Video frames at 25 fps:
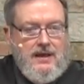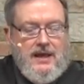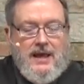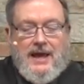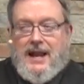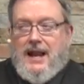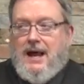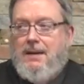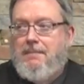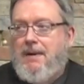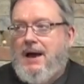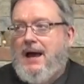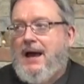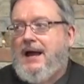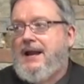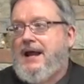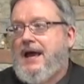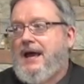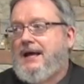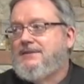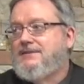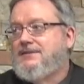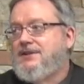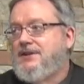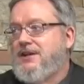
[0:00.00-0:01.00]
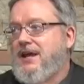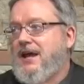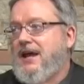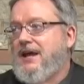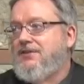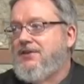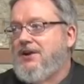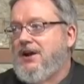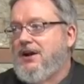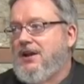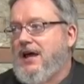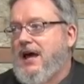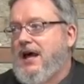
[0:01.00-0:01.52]
And I might add today
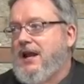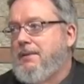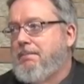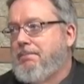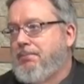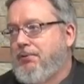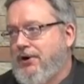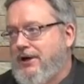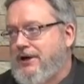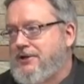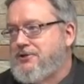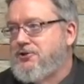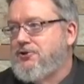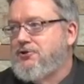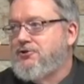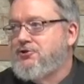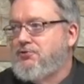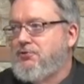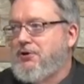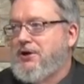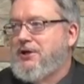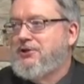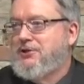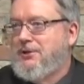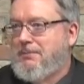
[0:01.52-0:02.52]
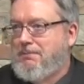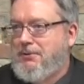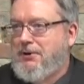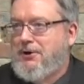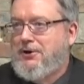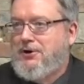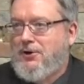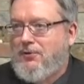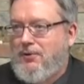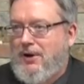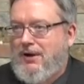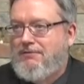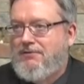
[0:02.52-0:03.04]
that a lot of preachers read the book
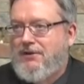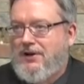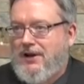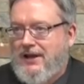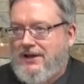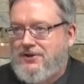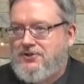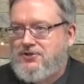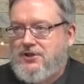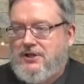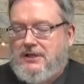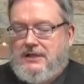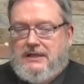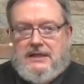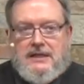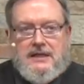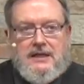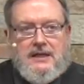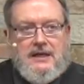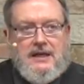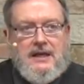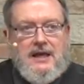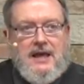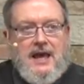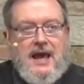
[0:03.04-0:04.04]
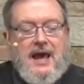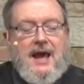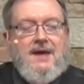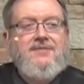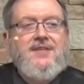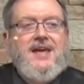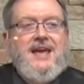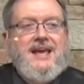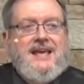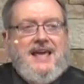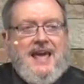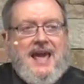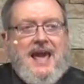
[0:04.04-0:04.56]
of Revelation, and
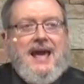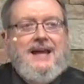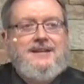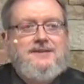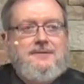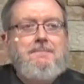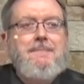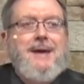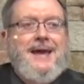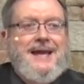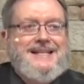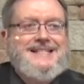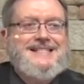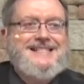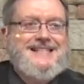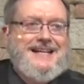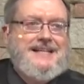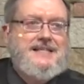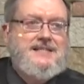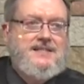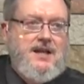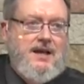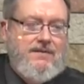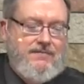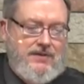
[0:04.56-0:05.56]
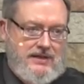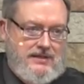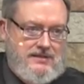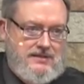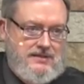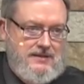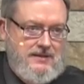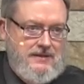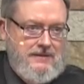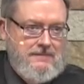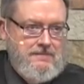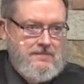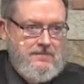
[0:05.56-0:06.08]
they can't make sense of it.
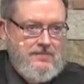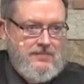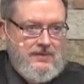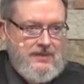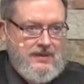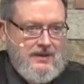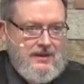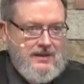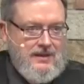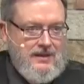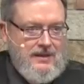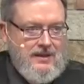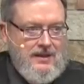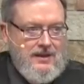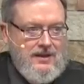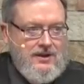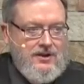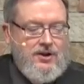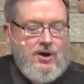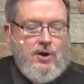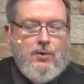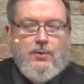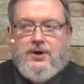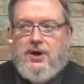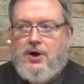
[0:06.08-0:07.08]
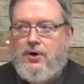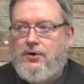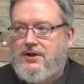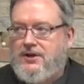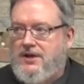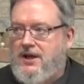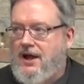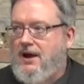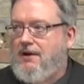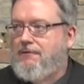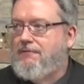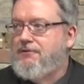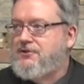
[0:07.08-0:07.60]
You know, we go to
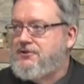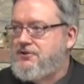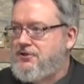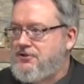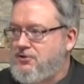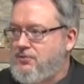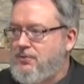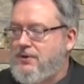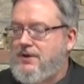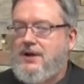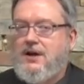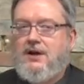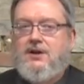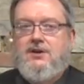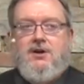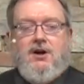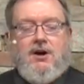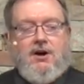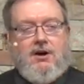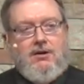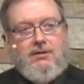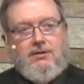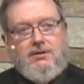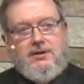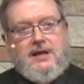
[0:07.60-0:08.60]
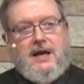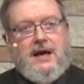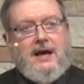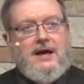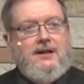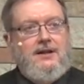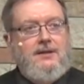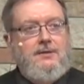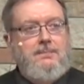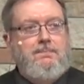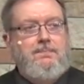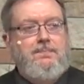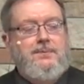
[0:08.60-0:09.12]
conferences and we got Carl
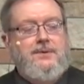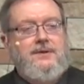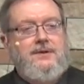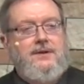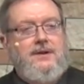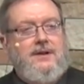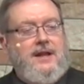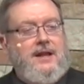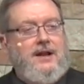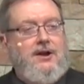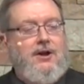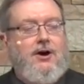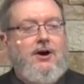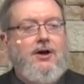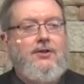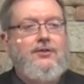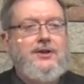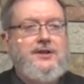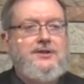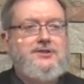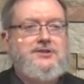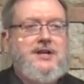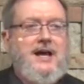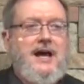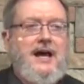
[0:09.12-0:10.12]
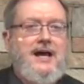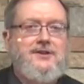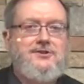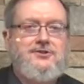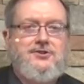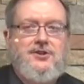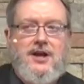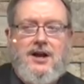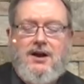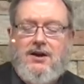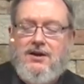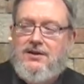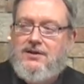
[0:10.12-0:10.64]
Gallup and, and all these guys
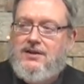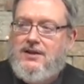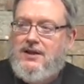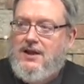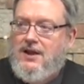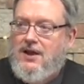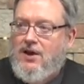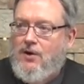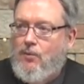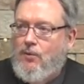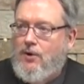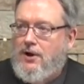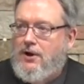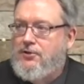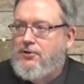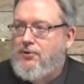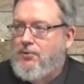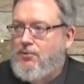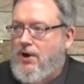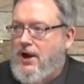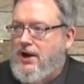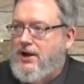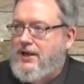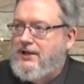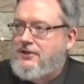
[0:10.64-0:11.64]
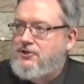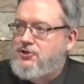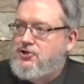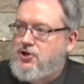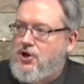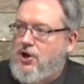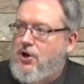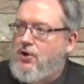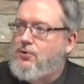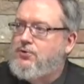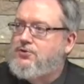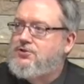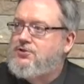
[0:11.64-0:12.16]
there. And one of the running
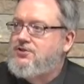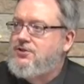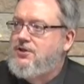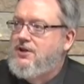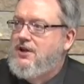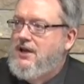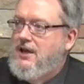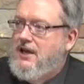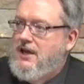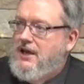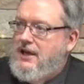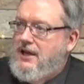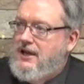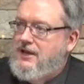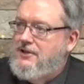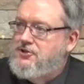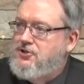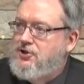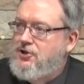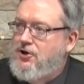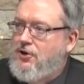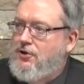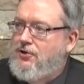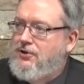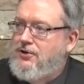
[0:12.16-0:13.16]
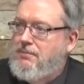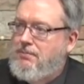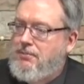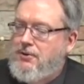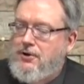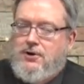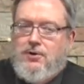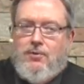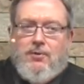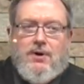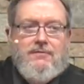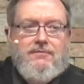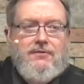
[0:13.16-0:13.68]
jokes is, you know, in the
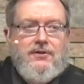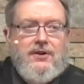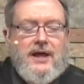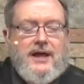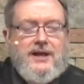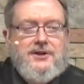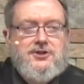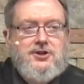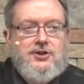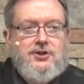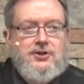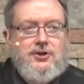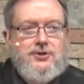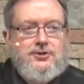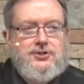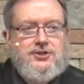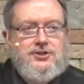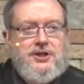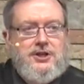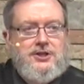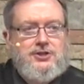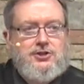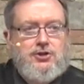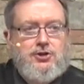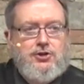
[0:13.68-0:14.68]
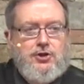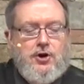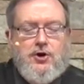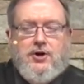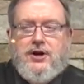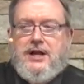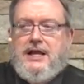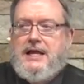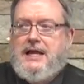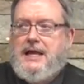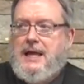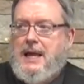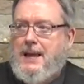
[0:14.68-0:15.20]
book of Revelation, there's this
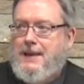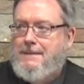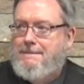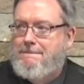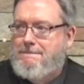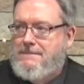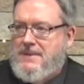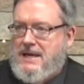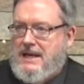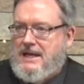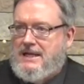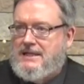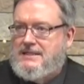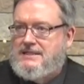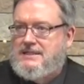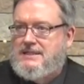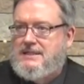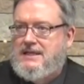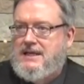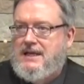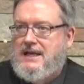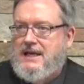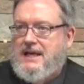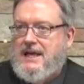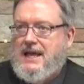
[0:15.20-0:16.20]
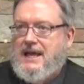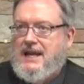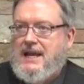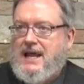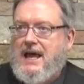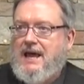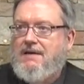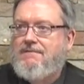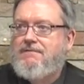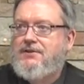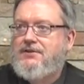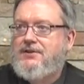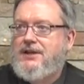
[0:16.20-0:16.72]
thirty minutes in
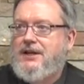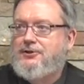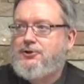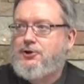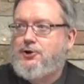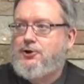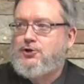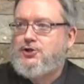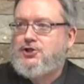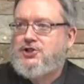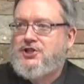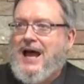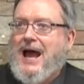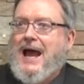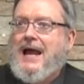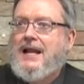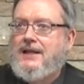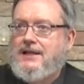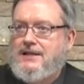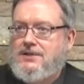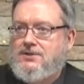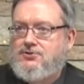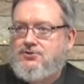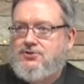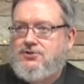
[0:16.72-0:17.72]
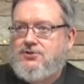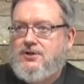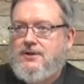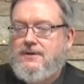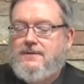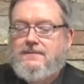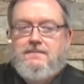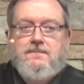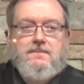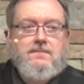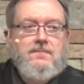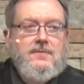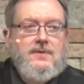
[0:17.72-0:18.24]
heaven that there's silence.
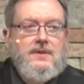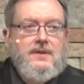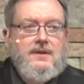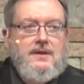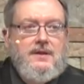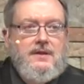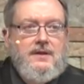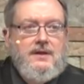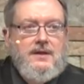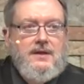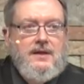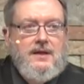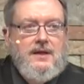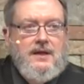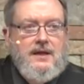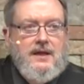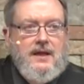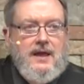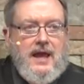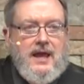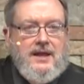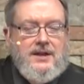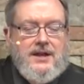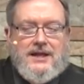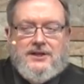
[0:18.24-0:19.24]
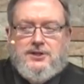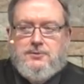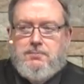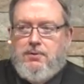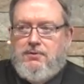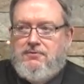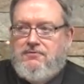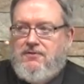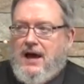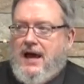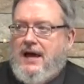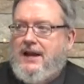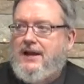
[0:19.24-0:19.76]
And that's
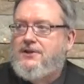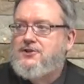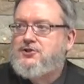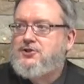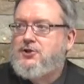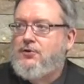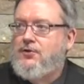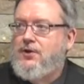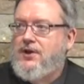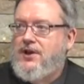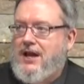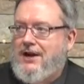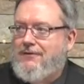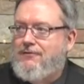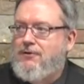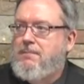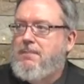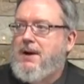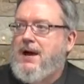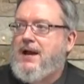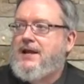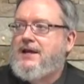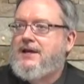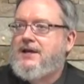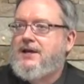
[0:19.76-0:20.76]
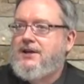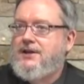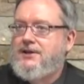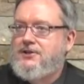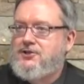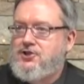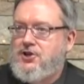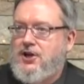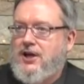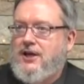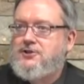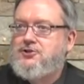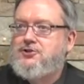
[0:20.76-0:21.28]
provided so that everybody can
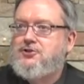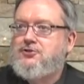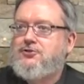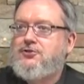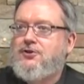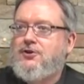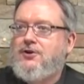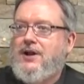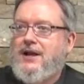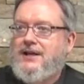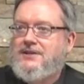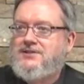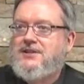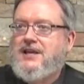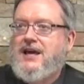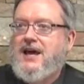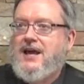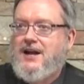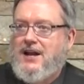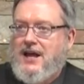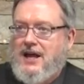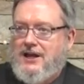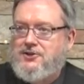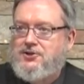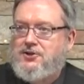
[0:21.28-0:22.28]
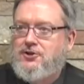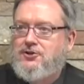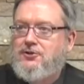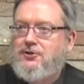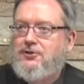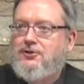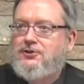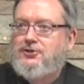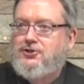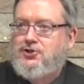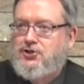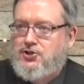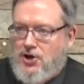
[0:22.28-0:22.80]
adjust their
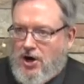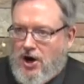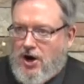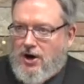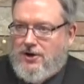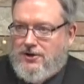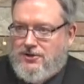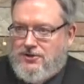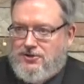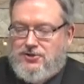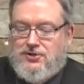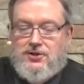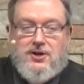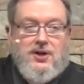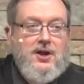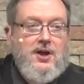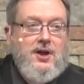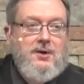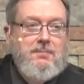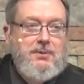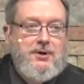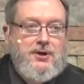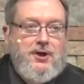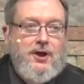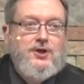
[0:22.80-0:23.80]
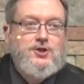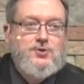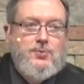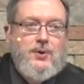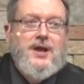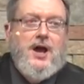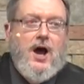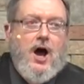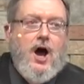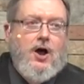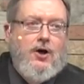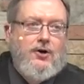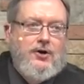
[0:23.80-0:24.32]
eschatological charts, because we
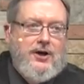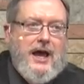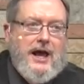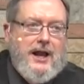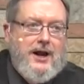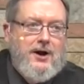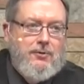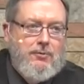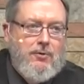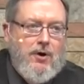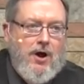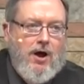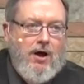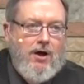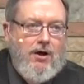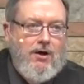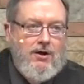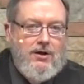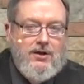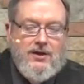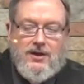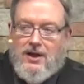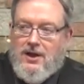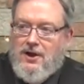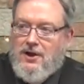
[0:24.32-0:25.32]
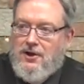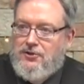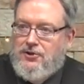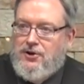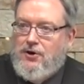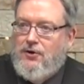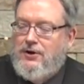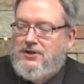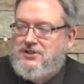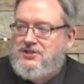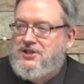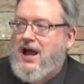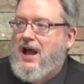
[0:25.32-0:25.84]
all got it wrong.
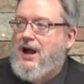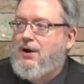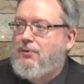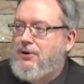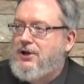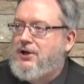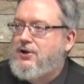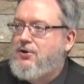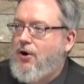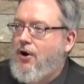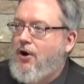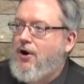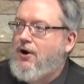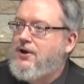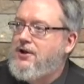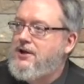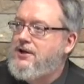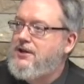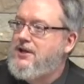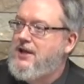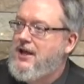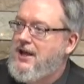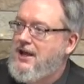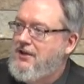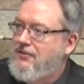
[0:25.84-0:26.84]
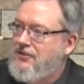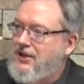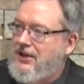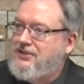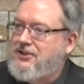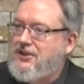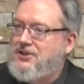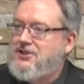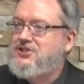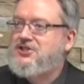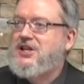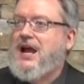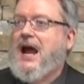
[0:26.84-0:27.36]
There is not recorded that
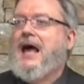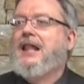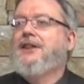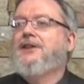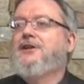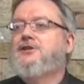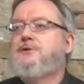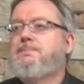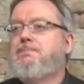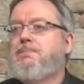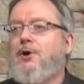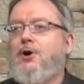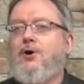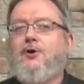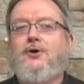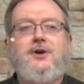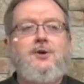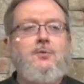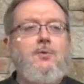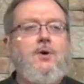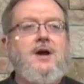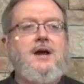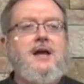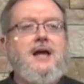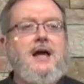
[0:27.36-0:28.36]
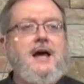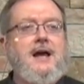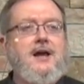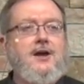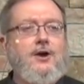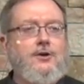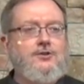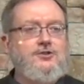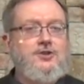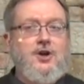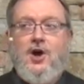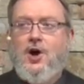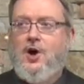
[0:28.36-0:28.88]
the silence broke and one guy
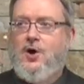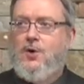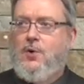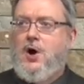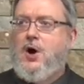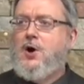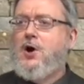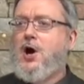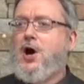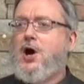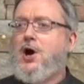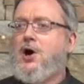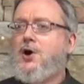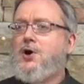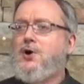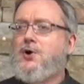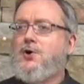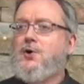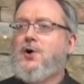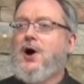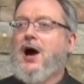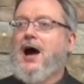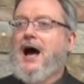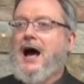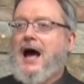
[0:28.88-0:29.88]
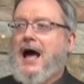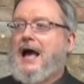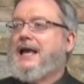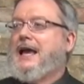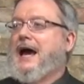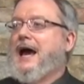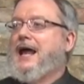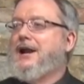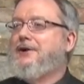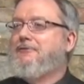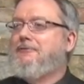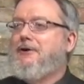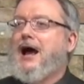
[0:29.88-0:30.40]
goes, "Woohoo! I
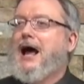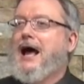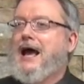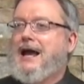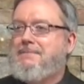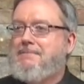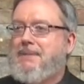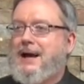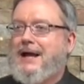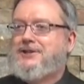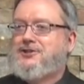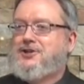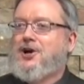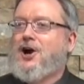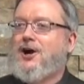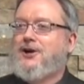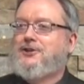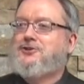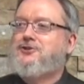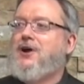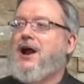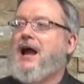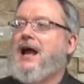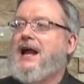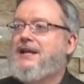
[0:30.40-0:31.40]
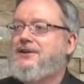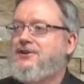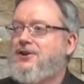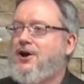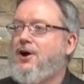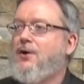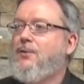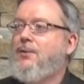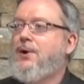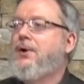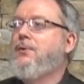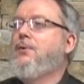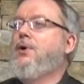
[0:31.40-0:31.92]
got it right. My chart's right."
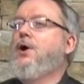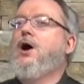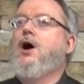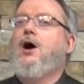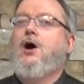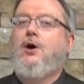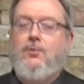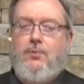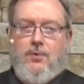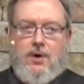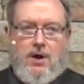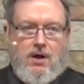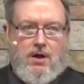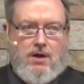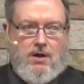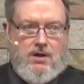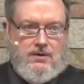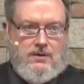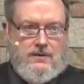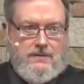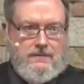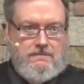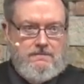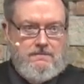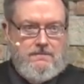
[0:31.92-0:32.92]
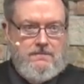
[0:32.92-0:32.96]
No, we were all wrong.